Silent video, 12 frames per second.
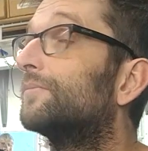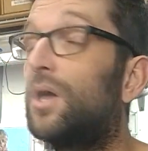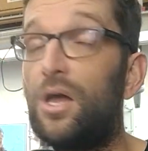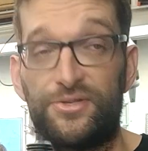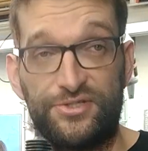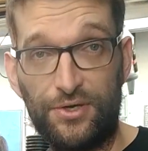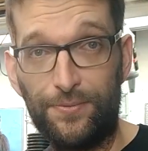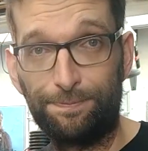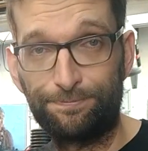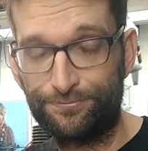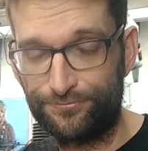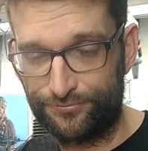also.
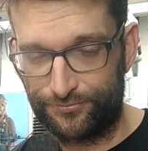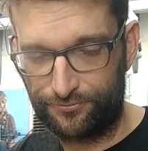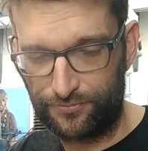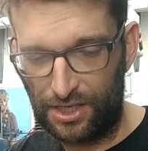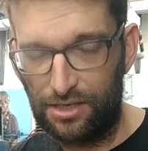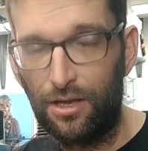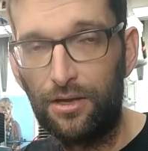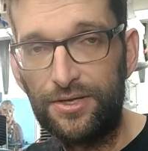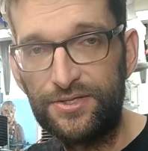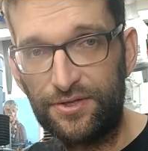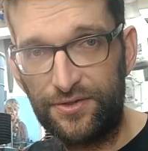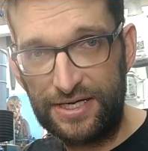
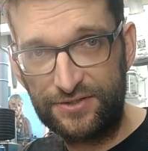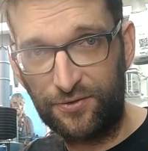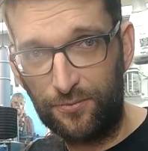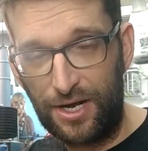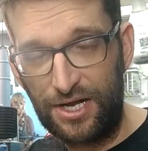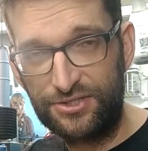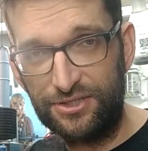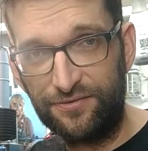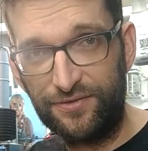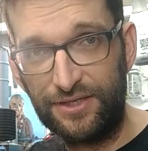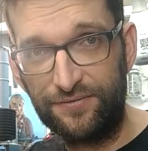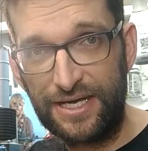So thanks for watching.
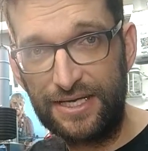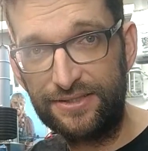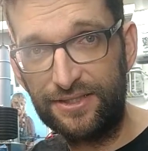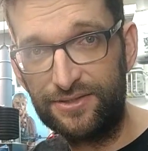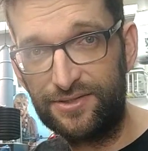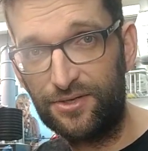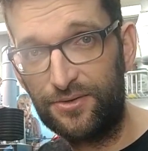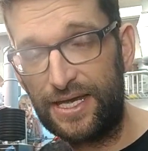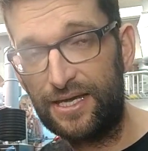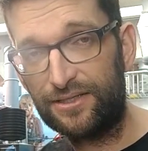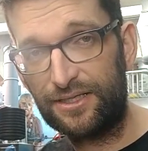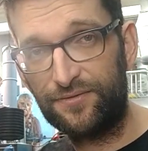If you have not done so
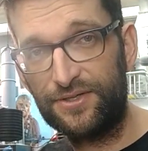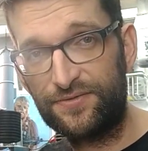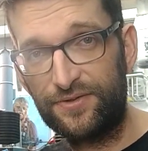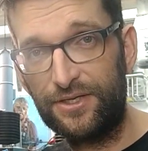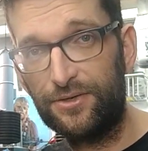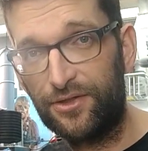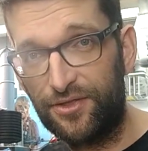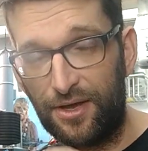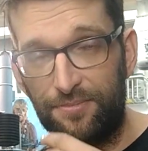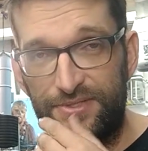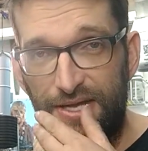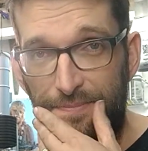yet, give this video a
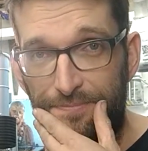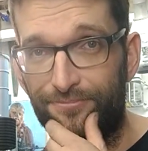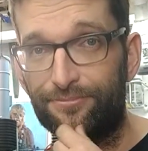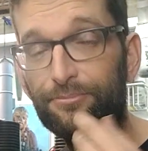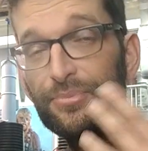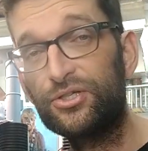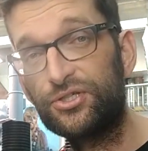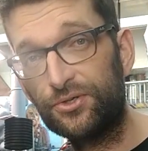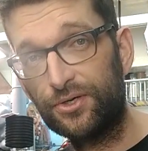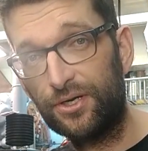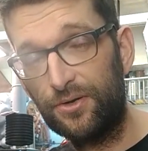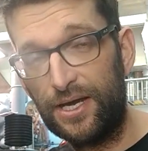thumbs up. Be
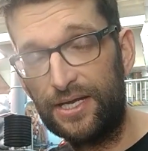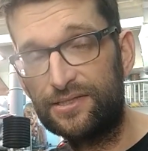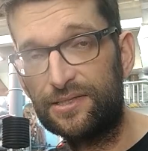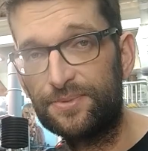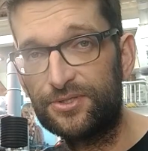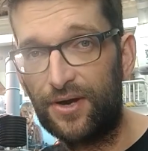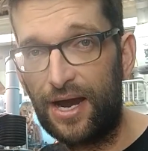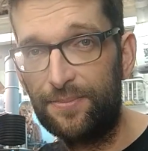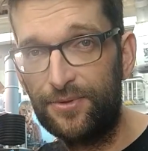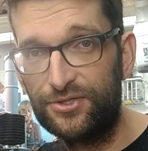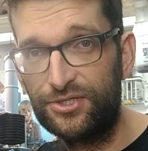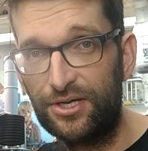sure to go ahead and subscribe
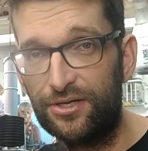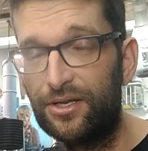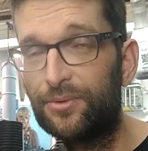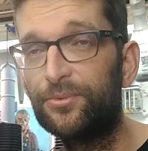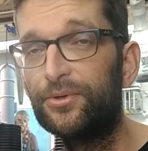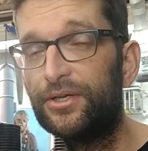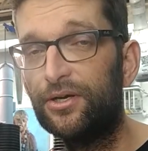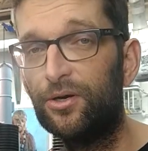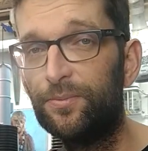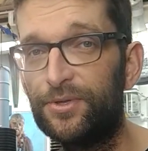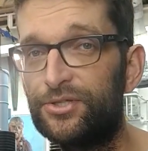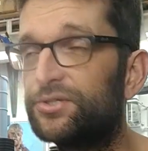to the channel. I really
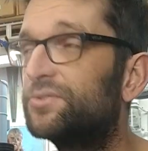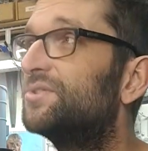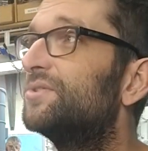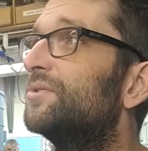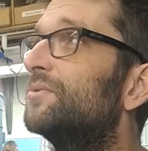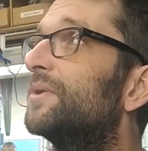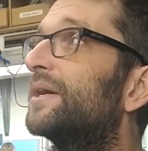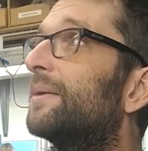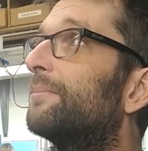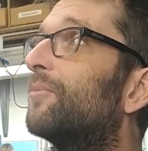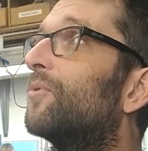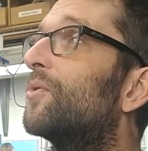hope that you do. We
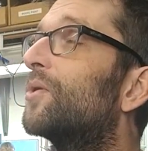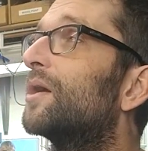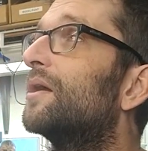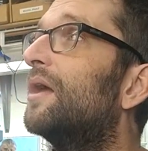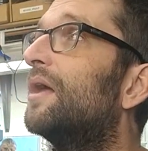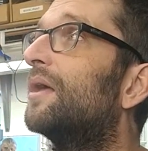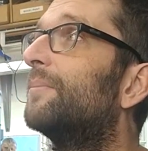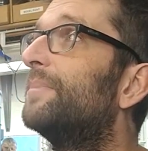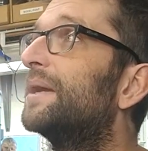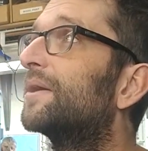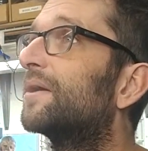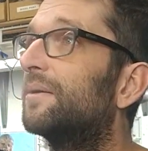got more
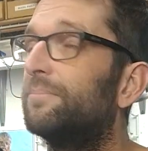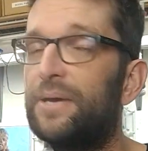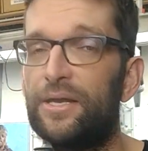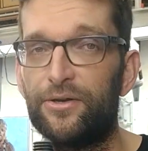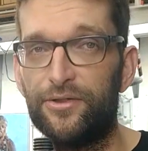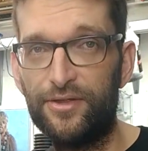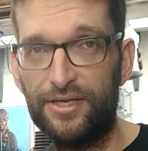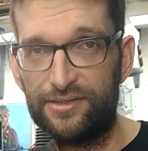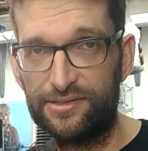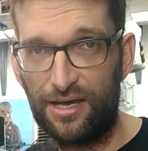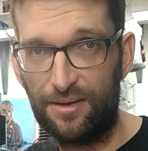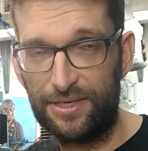bigger and better things
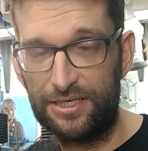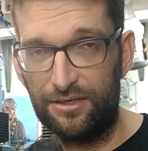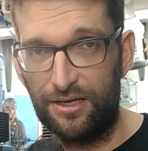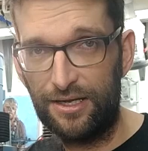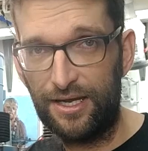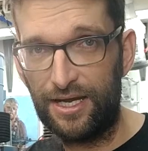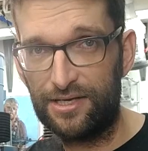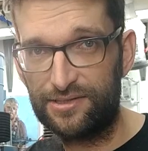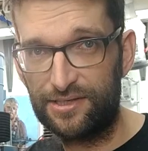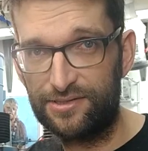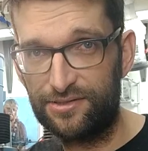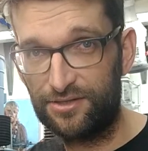coming as
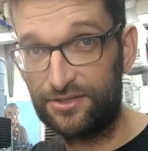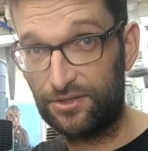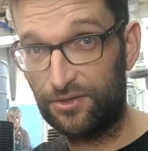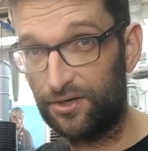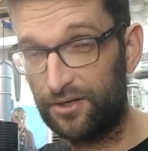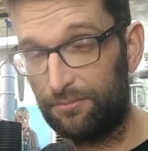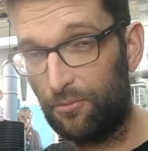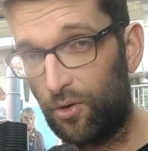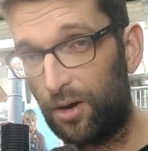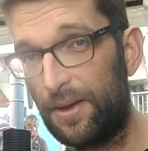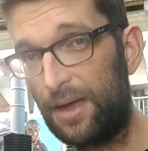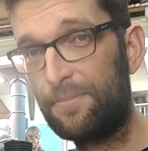I start to learn
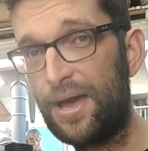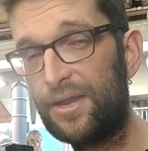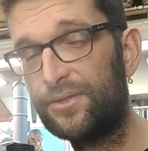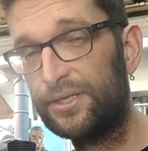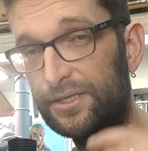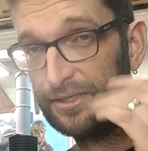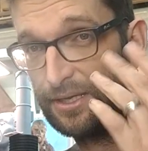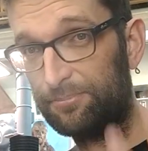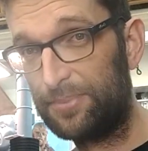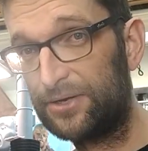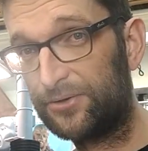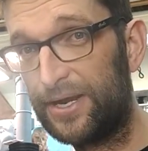more about modeling and get
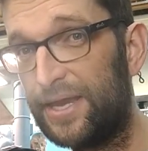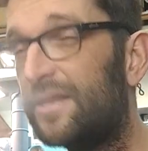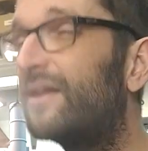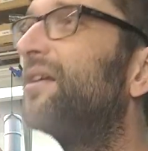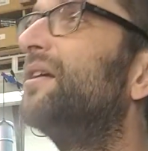better at it.